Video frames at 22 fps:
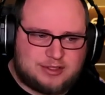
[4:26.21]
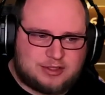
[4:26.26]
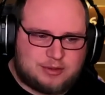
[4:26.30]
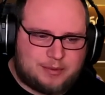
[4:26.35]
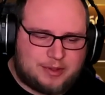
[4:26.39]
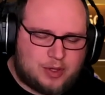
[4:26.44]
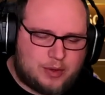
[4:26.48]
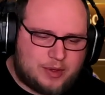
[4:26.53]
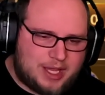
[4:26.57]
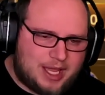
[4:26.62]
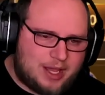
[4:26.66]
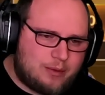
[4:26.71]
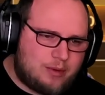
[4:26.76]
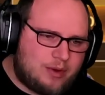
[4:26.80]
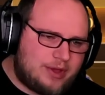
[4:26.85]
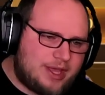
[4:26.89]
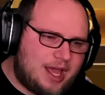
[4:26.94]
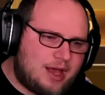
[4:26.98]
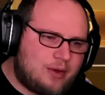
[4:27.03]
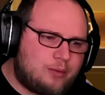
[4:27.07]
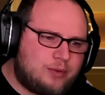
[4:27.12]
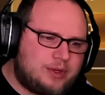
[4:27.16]
So I'm like, okay, well,
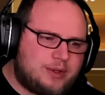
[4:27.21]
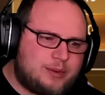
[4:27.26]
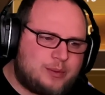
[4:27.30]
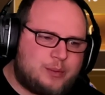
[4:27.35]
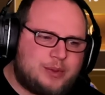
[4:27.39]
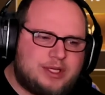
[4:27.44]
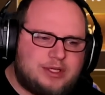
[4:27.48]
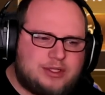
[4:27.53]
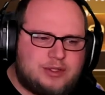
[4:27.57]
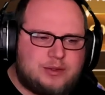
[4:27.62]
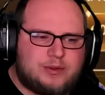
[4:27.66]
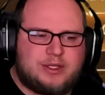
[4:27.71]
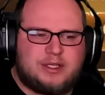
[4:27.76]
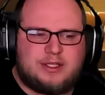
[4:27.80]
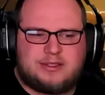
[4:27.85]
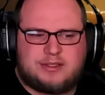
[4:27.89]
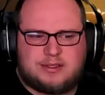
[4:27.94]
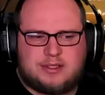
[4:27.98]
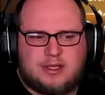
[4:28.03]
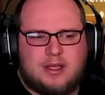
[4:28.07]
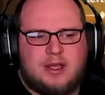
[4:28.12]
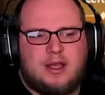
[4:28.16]
yeah, we can do
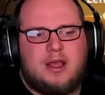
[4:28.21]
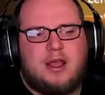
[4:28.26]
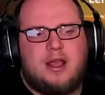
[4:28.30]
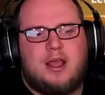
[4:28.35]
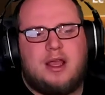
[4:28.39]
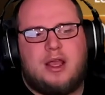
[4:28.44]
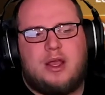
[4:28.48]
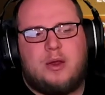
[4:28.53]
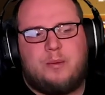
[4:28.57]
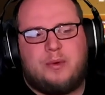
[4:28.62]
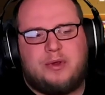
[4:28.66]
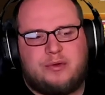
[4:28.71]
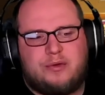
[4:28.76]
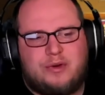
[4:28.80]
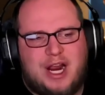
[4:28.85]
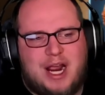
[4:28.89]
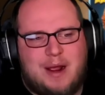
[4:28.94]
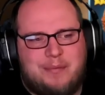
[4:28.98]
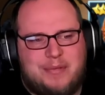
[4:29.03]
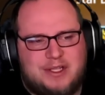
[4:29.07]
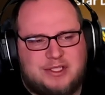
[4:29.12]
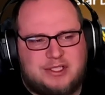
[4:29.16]
this. We can
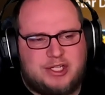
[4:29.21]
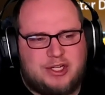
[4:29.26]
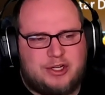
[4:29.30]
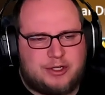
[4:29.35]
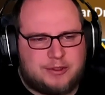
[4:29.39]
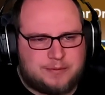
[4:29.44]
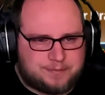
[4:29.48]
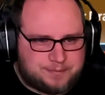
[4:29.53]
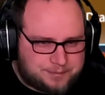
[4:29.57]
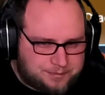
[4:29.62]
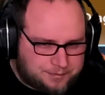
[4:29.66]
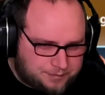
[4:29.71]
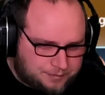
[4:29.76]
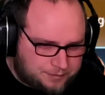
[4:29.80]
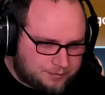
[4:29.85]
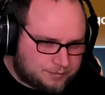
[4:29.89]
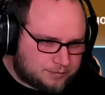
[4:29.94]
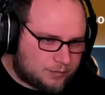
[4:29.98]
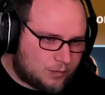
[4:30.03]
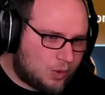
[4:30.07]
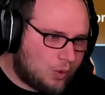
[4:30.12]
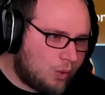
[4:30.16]
grab this here.
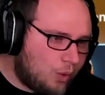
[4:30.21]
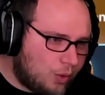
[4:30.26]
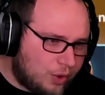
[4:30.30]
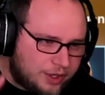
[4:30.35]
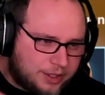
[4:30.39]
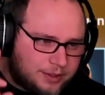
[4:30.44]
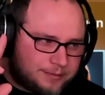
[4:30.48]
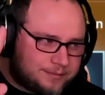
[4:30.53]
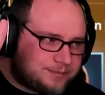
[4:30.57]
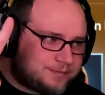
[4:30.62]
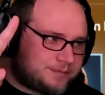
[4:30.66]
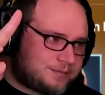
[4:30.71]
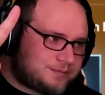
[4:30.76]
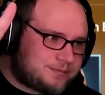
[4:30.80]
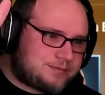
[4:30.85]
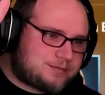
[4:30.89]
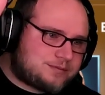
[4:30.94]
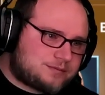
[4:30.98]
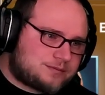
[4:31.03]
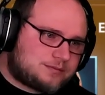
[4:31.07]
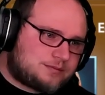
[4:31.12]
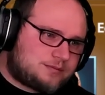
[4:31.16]
Or
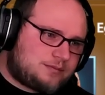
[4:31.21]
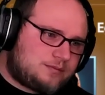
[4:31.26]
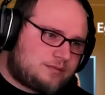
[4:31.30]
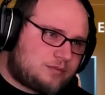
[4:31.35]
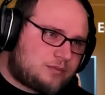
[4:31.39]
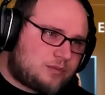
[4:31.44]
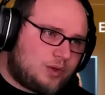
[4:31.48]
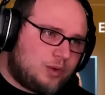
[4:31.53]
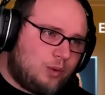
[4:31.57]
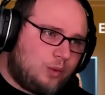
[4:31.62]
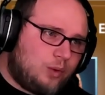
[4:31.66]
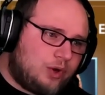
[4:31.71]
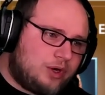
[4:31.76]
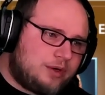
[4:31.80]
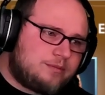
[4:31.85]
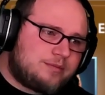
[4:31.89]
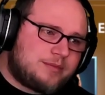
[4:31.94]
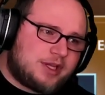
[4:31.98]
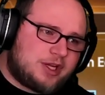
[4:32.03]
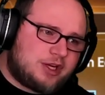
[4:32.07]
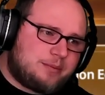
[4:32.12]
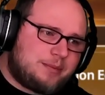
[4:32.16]

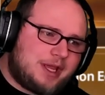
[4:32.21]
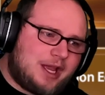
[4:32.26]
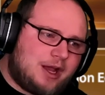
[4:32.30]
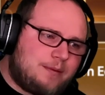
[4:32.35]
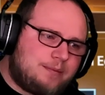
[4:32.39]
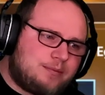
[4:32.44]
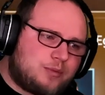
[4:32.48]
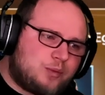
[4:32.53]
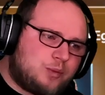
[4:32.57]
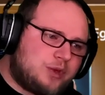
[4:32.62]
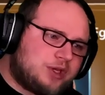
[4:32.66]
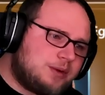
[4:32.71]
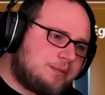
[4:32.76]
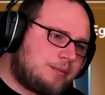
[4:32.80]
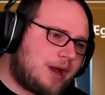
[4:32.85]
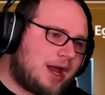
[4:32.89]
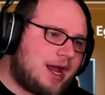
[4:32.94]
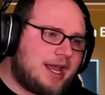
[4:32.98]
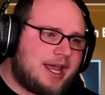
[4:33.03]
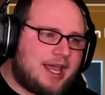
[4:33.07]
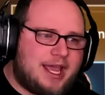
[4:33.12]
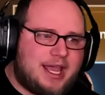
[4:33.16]
hear me out. We could
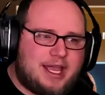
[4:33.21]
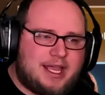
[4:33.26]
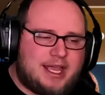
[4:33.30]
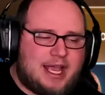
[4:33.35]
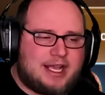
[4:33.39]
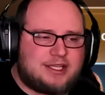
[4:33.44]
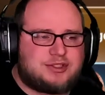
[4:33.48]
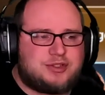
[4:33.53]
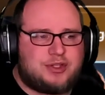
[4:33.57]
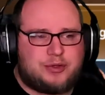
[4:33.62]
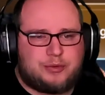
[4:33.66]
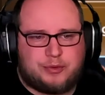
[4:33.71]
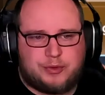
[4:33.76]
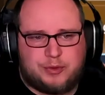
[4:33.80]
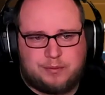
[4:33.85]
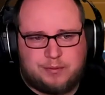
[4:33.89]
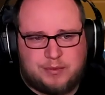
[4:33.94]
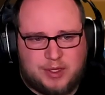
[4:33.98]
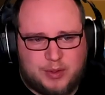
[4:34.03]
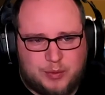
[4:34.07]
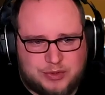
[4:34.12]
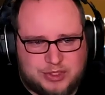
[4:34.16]
buy a Excellent
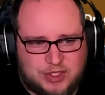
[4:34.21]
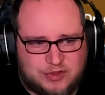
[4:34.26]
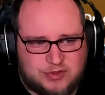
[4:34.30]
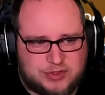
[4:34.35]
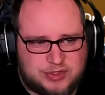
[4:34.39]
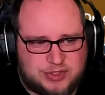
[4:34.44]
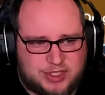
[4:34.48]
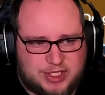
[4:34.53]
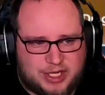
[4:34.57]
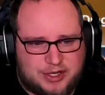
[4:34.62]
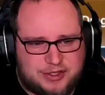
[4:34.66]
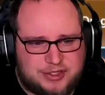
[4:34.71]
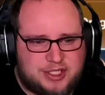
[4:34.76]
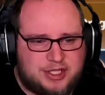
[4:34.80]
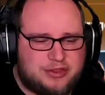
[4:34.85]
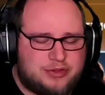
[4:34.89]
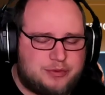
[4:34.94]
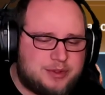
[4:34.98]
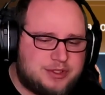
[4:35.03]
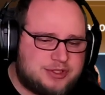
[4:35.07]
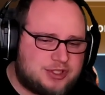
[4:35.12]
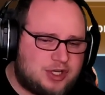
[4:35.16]
Rune, which gives us a
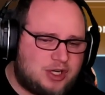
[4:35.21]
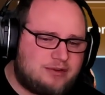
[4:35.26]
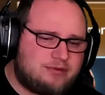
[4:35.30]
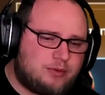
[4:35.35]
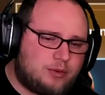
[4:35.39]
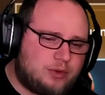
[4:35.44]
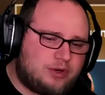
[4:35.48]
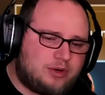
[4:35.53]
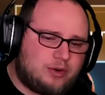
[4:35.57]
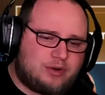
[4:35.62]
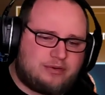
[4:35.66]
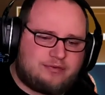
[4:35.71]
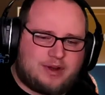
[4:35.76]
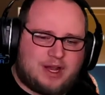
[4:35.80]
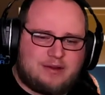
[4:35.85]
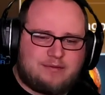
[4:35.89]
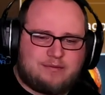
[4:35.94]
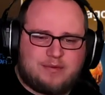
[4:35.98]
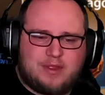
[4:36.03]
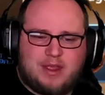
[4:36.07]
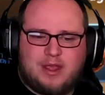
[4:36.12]
guaranteed 3-star, 4 or 5.